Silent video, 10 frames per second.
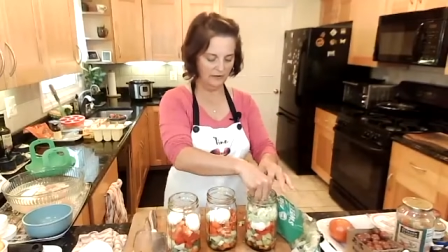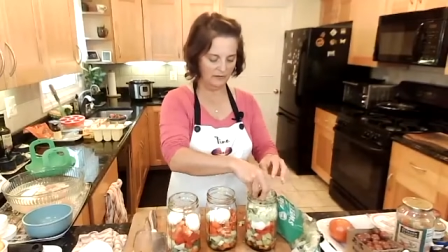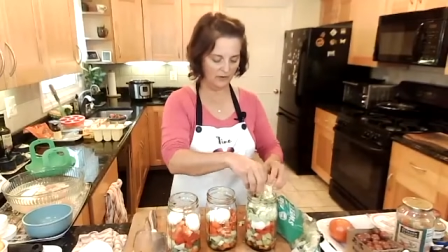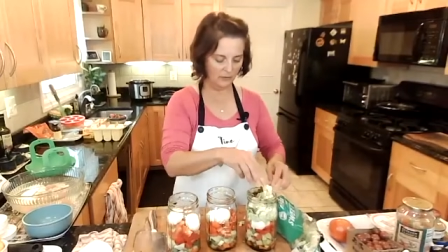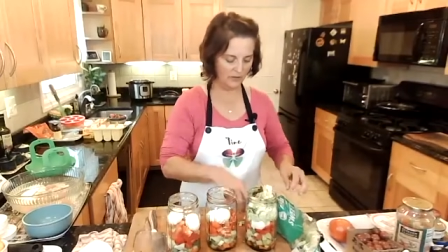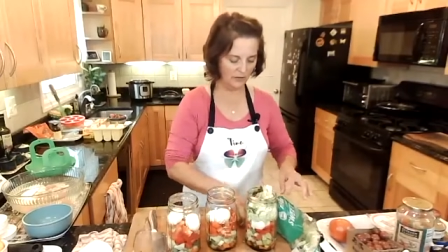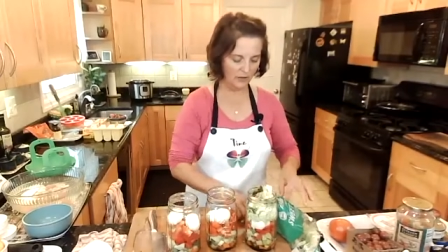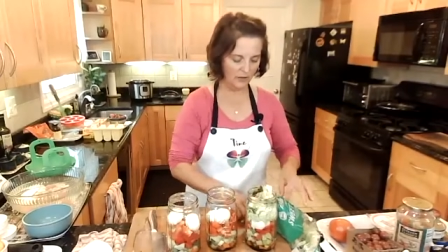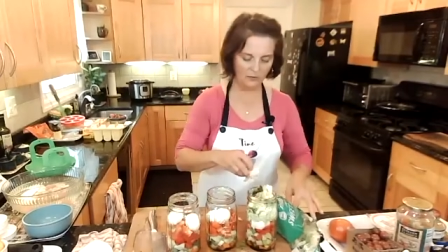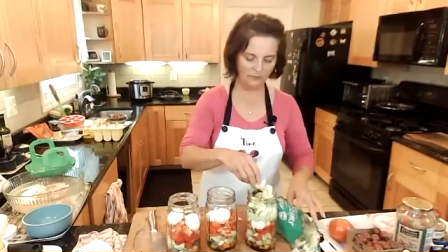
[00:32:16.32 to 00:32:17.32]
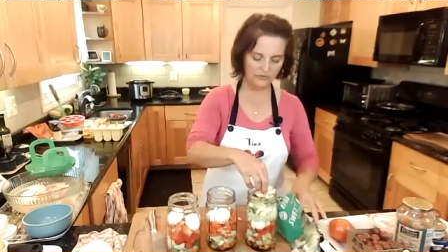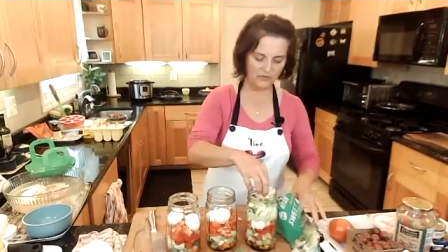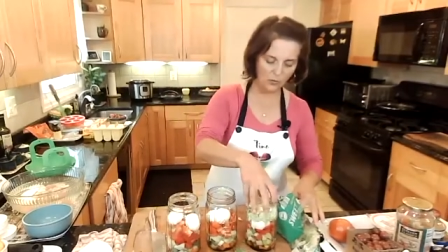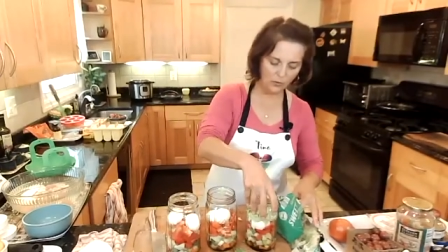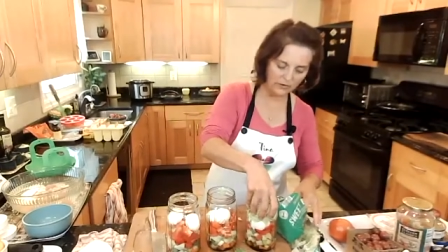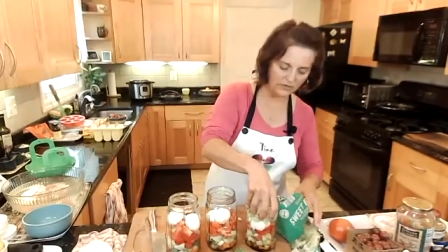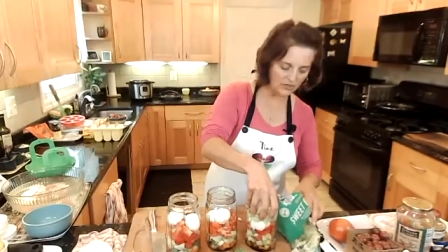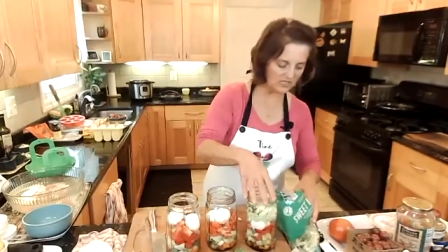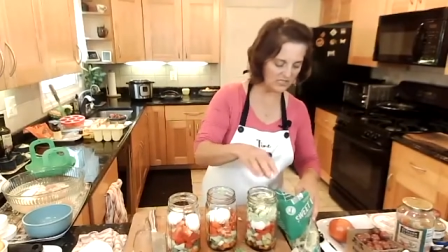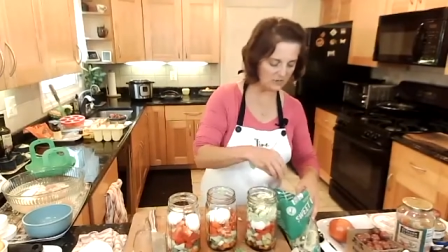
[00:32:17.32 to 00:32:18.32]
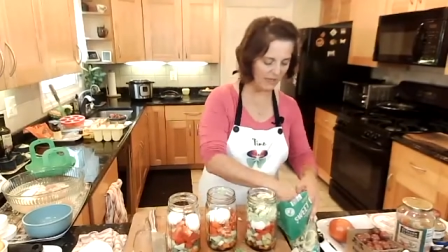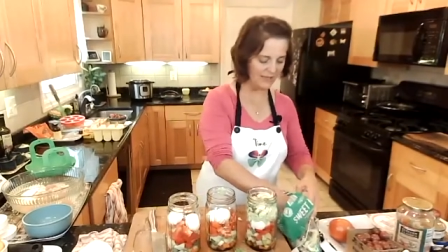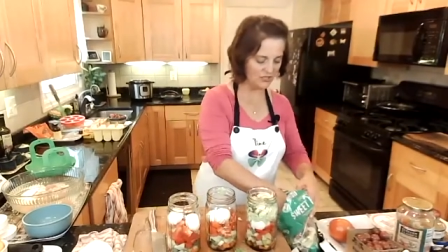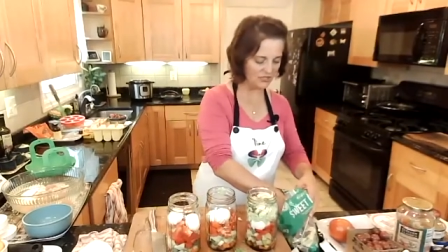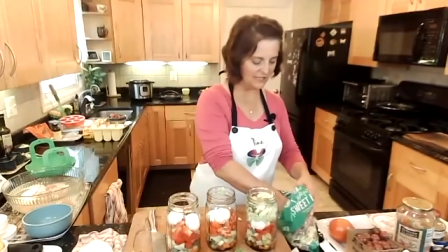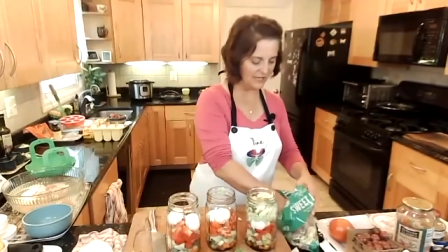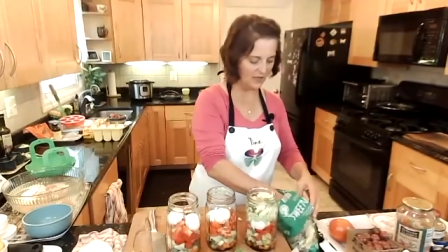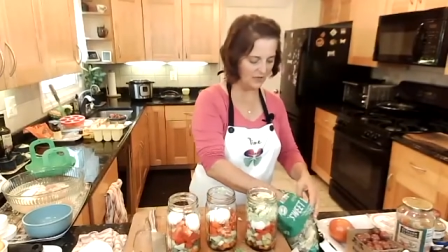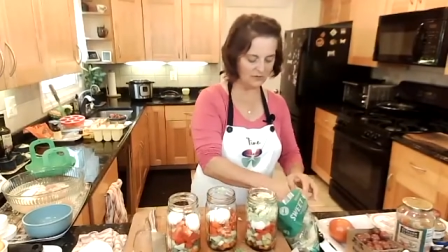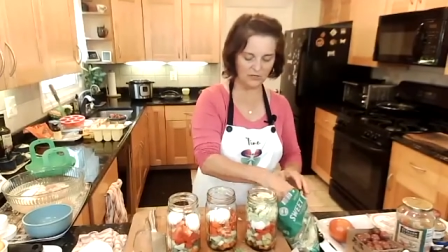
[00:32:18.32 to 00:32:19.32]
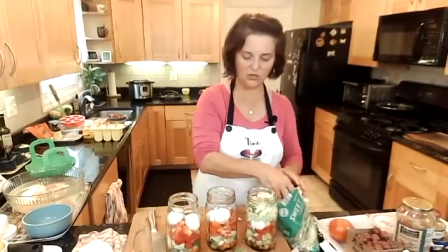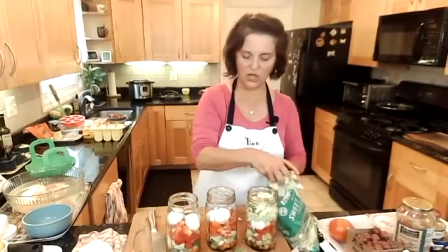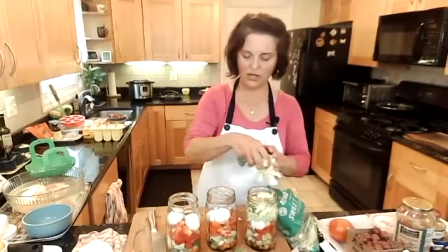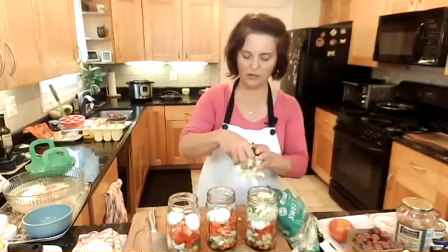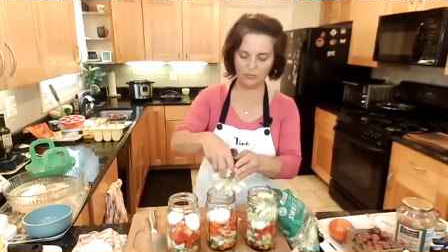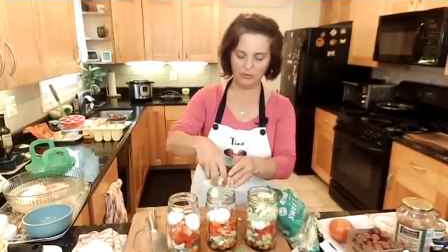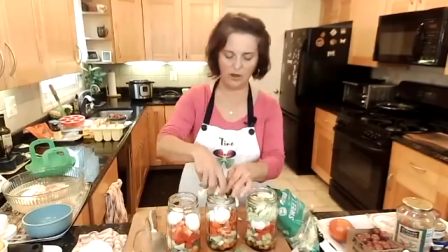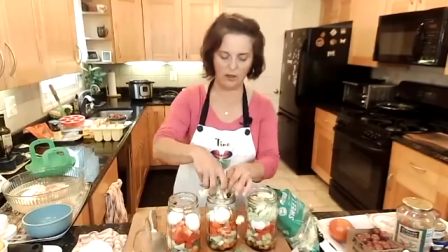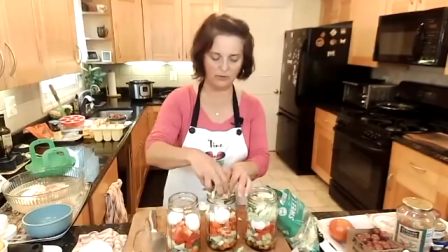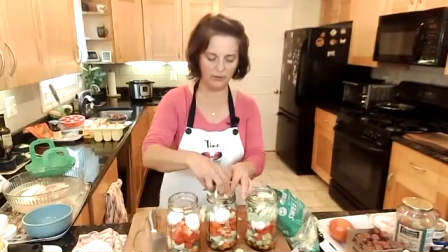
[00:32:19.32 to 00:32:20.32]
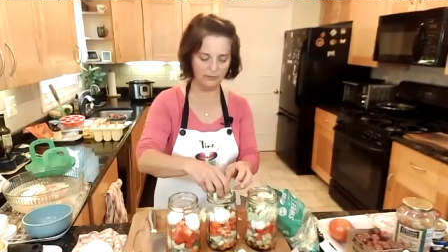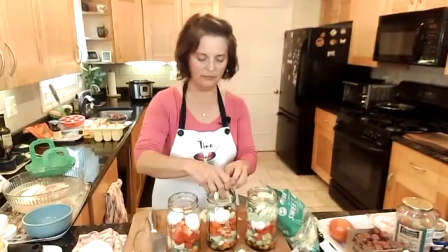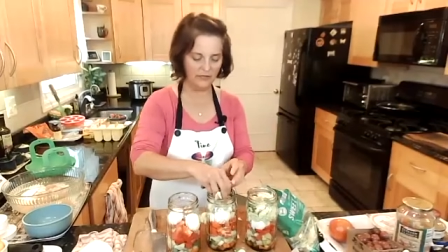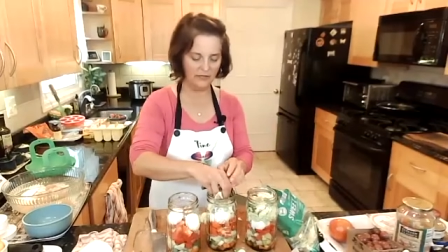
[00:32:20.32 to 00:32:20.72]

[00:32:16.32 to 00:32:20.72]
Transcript: There we go. Don't worry, just smash it down. Not a problem.